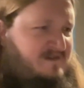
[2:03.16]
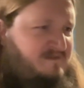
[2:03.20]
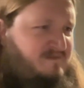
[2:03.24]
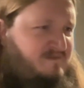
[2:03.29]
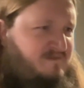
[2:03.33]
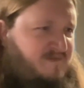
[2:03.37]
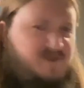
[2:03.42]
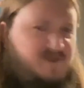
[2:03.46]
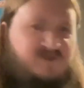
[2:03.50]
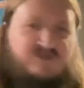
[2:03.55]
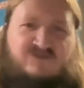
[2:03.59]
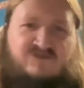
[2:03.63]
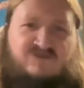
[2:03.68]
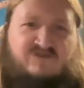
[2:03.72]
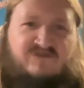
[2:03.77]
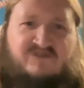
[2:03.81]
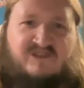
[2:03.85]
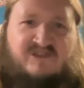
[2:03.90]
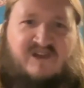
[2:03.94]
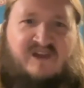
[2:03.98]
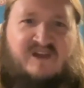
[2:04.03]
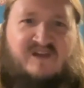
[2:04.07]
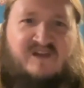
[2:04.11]
monstrous
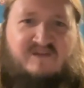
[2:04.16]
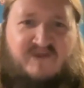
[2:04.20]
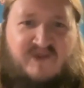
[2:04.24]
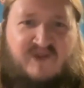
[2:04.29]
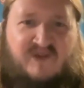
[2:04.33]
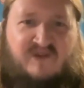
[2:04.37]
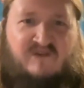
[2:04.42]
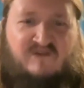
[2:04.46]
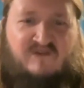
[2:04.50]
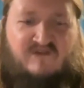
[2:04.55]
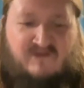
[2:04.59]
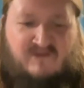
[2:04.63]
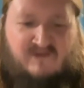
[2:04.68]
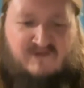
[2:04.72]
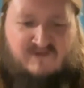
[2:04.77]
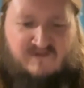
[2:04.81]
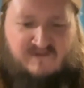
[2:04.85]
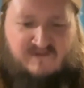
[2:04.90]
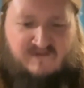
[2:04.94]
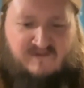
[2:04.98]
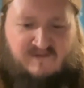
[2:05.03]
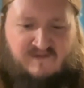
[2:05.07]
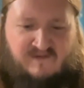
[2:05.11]
debut
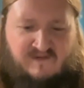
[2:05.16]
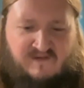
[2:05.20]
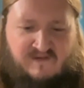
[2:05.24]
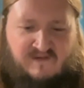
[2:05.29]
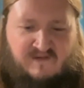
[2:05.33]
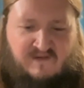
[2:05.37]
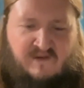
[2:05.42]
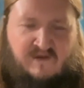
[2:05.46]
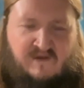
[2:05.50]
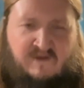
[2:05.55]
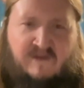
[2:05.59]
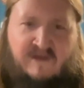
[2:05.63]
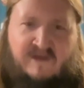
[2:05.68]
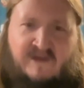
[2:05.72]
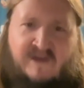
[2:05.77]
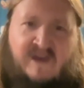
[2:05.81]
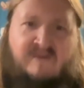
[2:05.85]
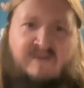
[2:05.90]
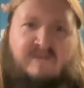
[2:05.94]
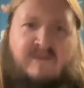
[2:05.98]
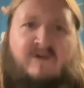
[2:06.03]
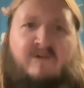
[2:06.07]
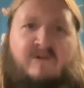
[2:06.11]
that
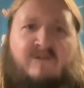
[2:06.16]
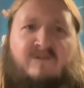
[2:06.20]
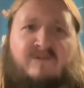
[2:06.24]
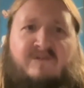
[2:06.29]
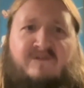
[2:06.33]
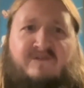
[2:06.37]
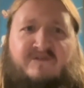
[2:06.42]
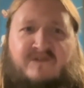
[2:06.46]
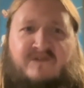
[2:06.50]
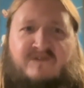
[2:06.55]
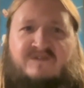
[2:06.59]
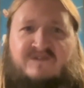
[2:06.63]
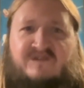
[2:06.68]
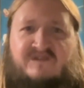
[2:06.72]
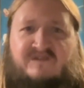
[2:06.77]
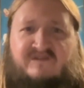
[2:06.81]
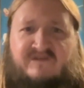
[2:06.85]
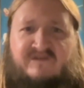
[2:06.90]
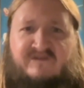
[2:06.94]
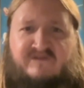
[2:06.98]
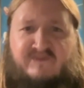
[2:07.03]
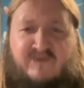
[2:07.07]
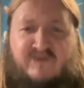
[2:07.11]
came out on the
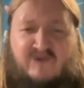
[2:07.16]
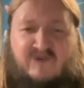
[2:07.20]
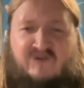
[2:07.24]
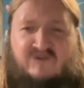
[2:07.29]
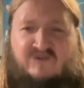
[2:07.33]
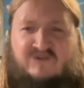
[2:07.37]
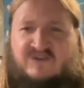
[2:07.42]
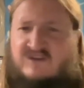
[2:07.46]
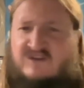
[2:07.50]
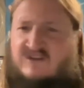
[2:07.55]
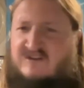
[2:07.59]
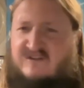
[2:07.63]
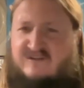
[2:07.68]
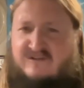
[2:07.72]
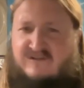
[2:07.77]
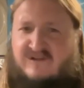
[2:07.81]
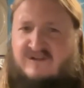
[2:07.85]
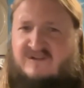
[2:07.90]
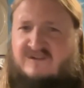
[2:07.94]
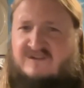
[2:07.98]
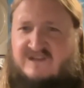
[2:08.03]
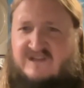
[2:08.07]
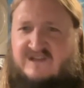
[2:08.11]
13th of March
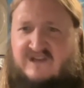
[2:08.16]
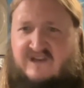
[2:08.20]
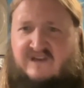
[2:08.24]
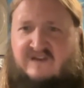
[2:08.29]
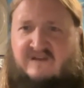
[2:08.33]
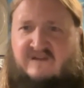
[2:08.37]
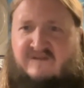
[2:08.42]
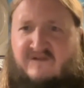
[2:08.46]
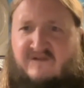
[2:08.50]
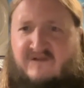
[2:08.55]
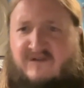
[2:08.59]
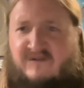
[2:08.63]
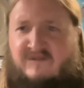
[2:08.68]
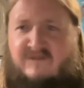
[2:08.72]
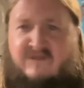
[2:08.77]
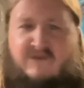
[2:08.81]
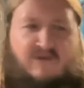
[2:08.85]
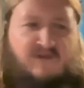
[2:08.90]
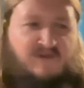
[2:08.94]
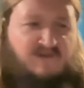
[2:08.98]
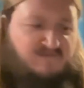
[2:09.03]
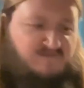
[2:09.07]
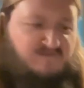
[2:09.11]
1985
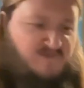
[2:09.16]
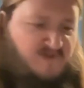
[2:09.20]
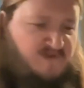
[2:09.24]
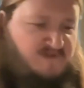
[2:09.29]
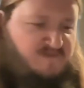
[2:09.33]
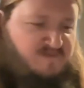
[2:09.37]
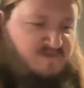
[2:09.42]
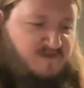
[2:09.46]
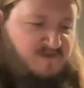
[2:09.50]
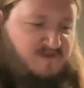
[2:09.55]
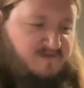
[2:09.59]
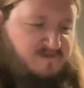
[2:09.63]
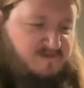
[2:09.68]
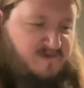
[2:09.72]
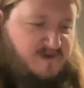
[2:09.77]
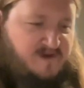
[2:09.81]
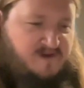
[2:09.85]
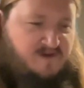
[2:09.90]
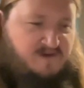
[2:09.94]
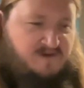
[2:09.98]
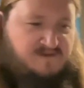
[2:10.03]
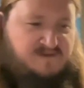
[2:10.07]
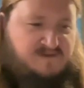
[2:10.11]
on Roadrunner
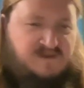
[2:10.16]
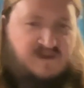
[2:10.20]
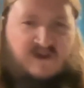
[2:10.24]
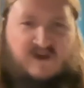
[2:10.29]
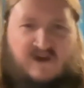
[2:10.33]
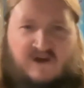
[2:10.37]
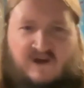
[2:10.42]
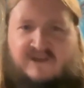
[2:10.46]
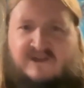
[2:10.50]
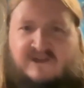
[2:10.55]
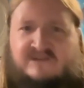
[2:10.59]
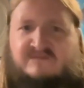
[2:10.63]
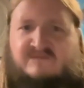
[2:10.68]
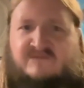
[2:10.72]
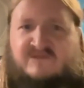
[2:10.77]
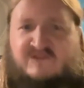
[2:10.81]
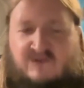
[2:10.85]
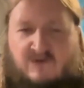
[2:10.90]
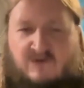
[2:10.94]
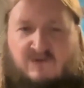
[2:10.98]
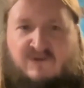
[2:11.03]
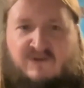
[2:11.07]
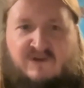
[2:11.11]
Records. I am
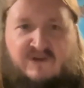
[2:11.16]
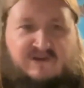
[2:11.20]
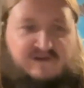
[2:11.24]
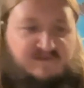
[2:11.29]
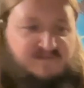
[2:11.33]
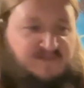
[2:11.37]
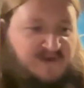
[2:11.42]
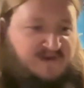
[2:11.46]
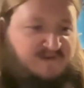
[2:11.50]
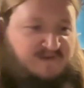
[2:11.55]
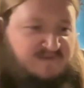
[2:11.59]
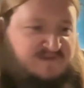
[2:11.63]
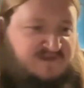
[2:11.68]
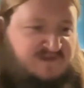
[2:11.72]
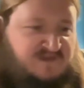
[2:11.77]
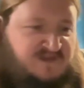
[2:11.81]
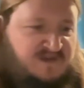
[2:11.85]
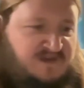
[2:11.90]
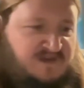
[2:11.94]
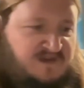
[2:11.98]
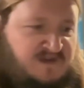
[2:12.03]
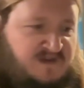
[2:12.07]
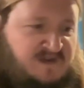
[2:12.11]
talking about
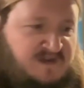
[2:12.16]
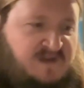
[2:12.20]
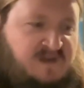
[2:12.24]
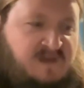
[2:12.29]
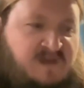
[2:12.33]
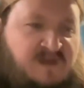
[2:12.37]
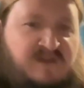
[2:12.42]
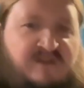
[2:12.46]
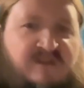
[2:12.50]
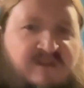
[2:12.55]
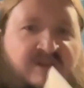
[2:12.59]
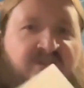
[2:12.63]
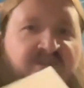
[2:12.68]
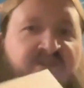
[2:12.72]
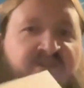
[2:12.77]
the